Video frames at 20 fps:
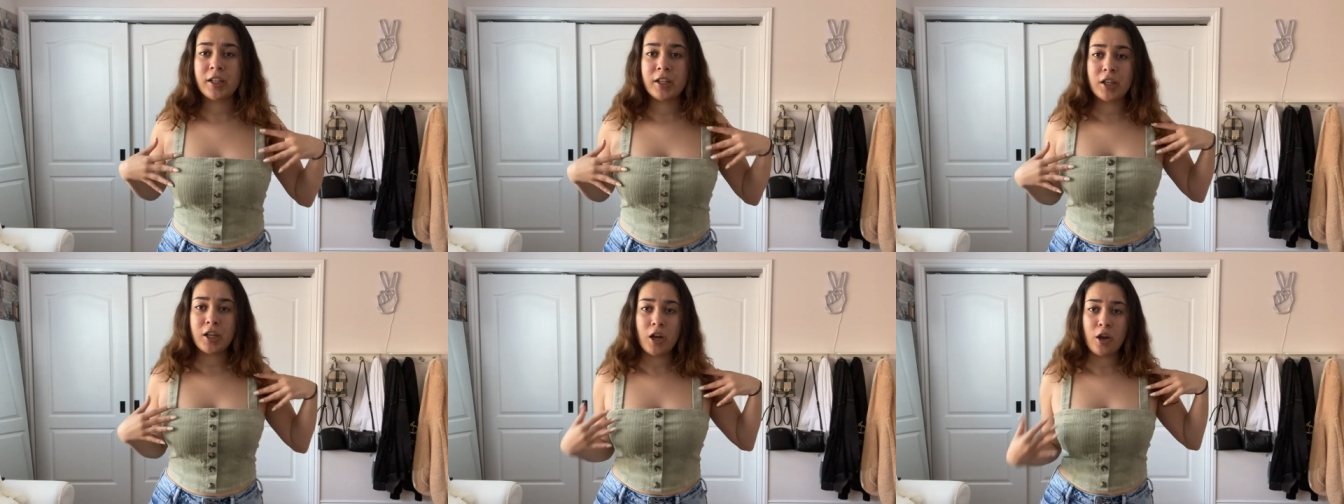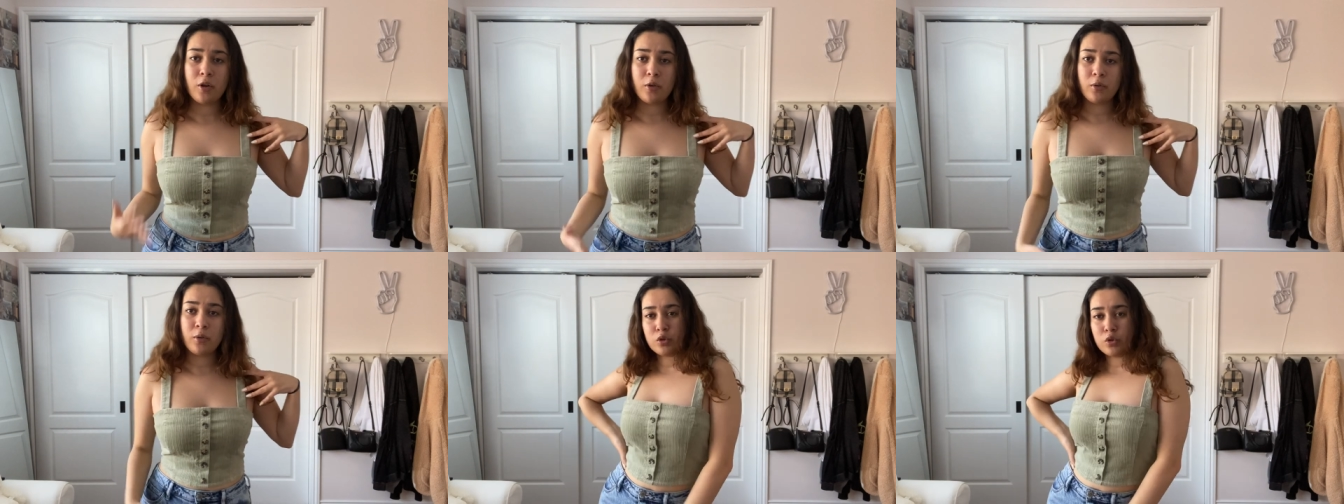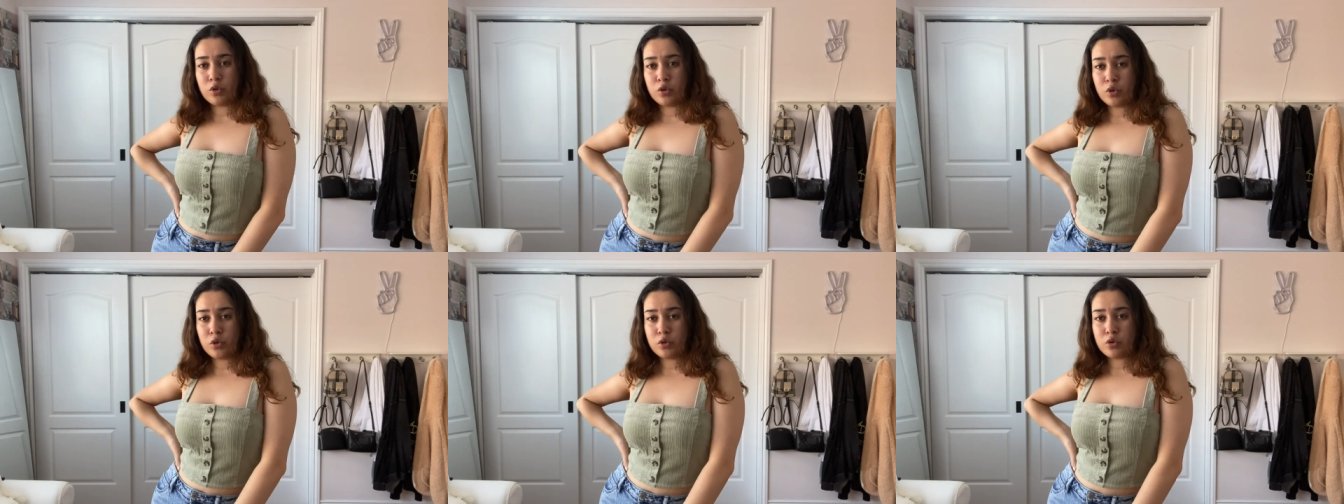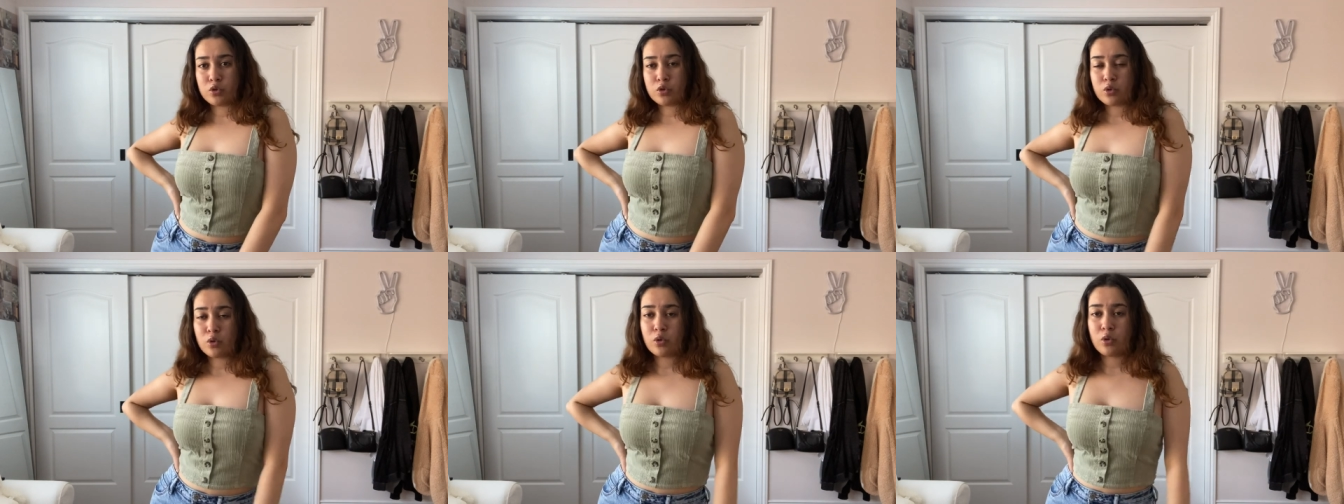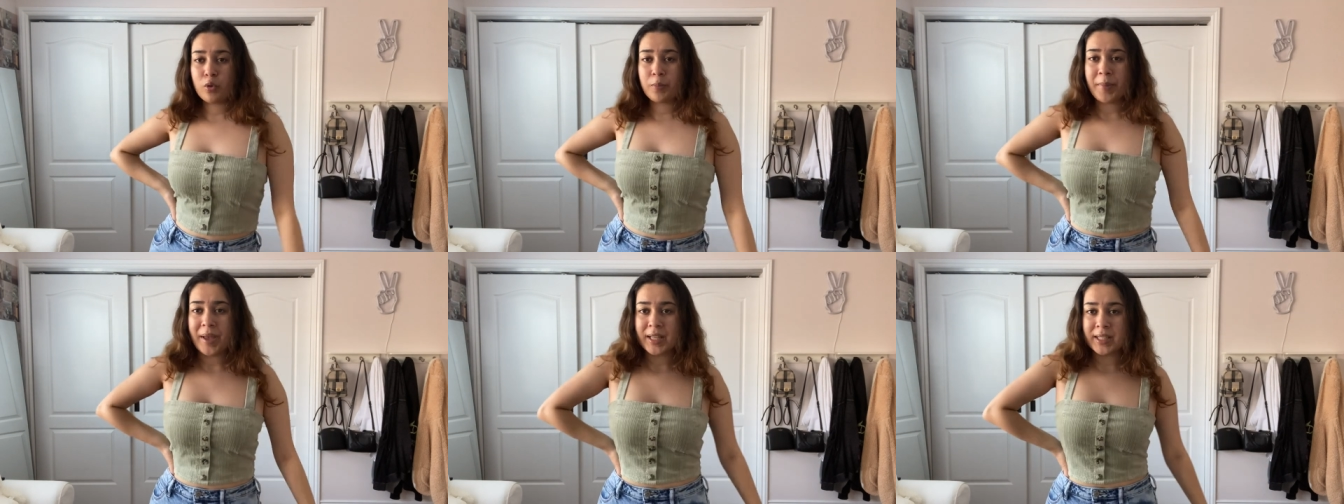you know,
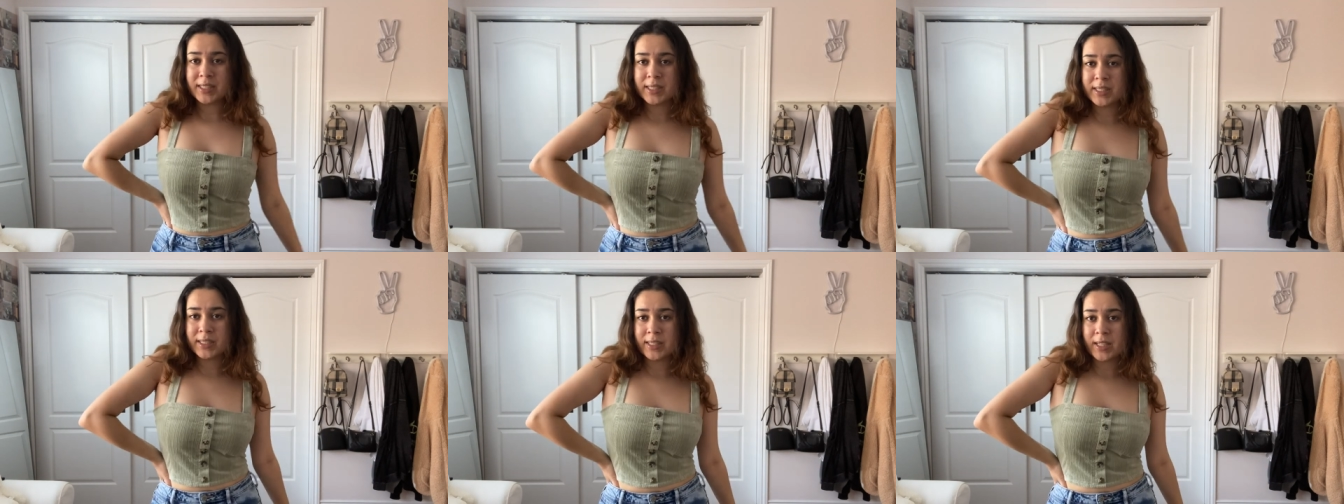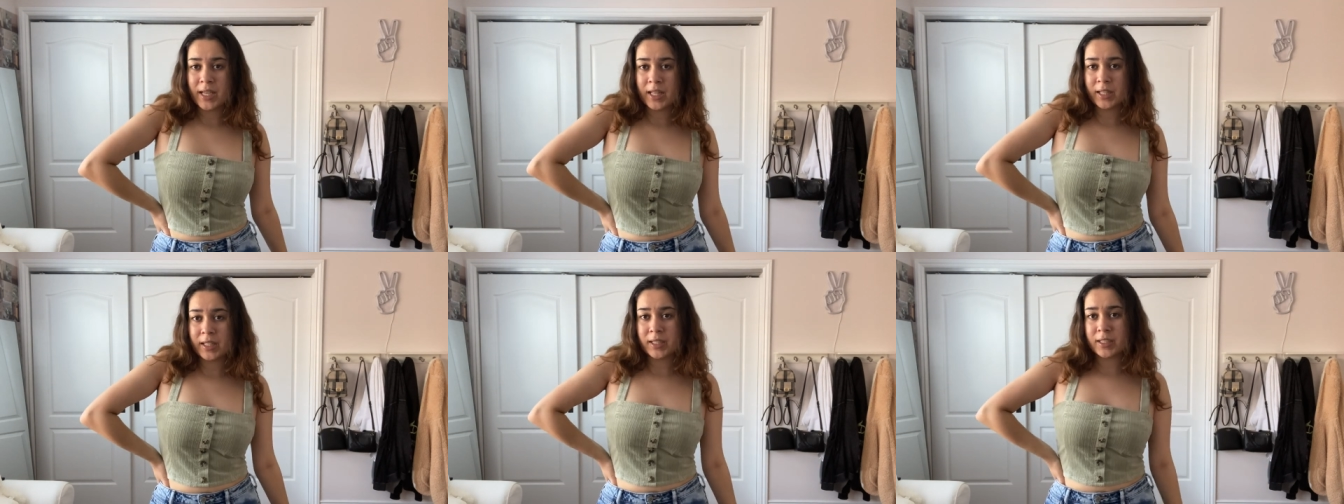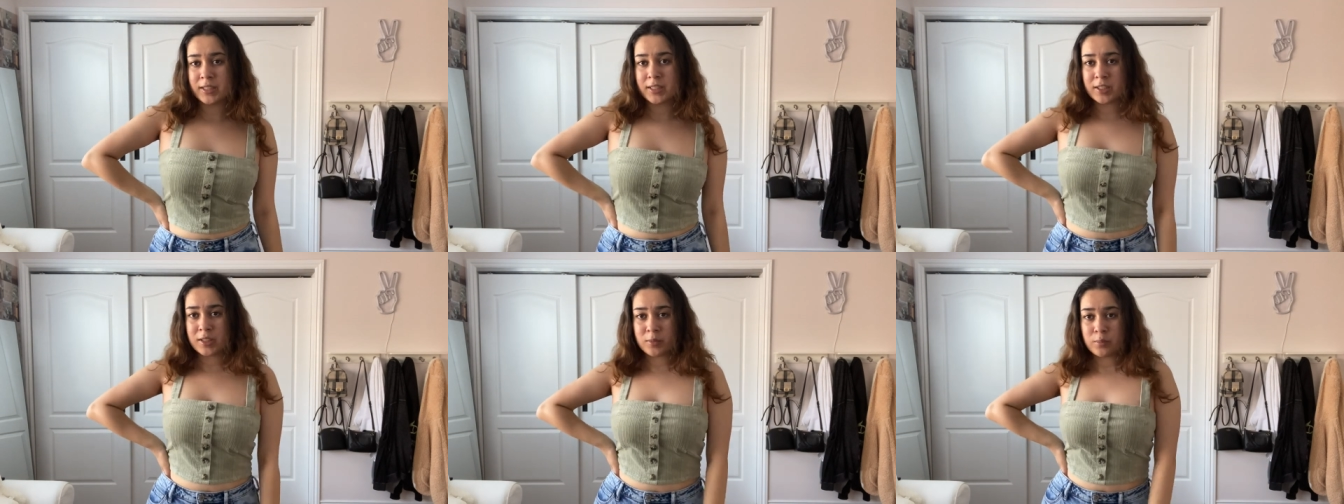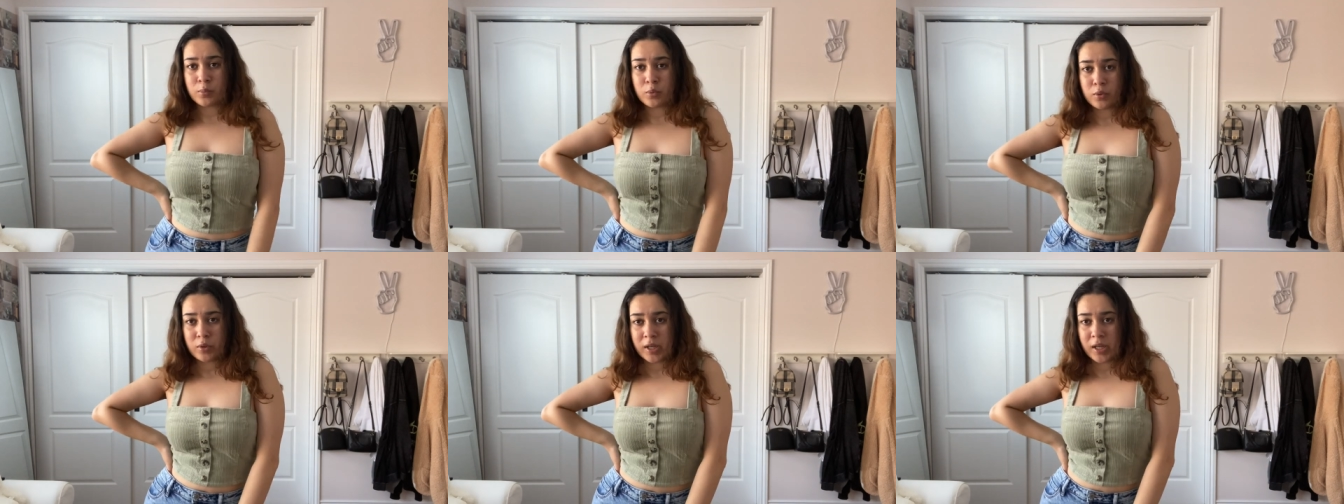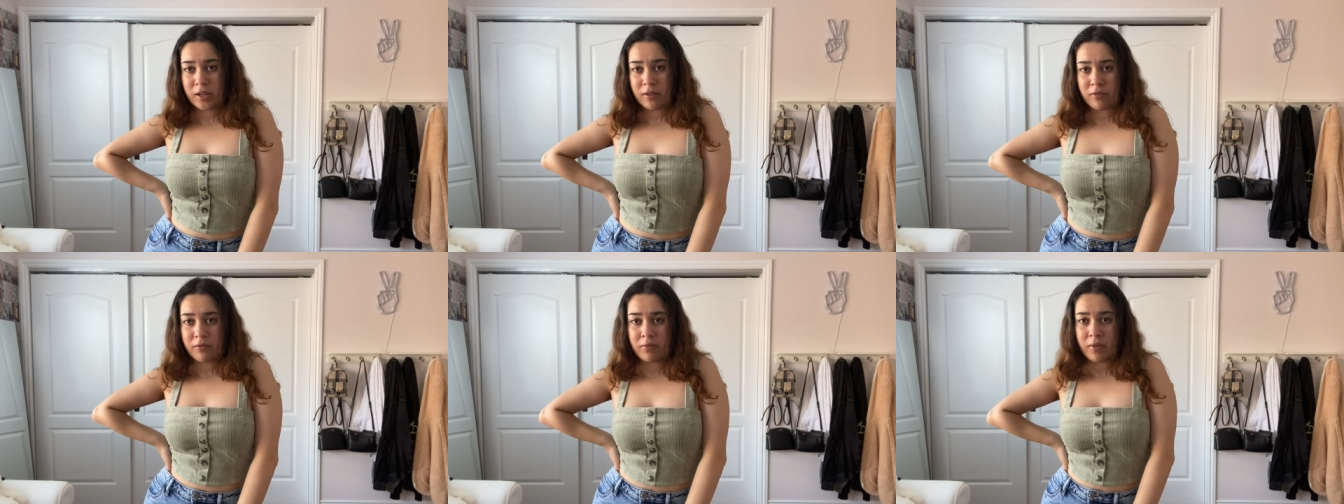neutral pastel spring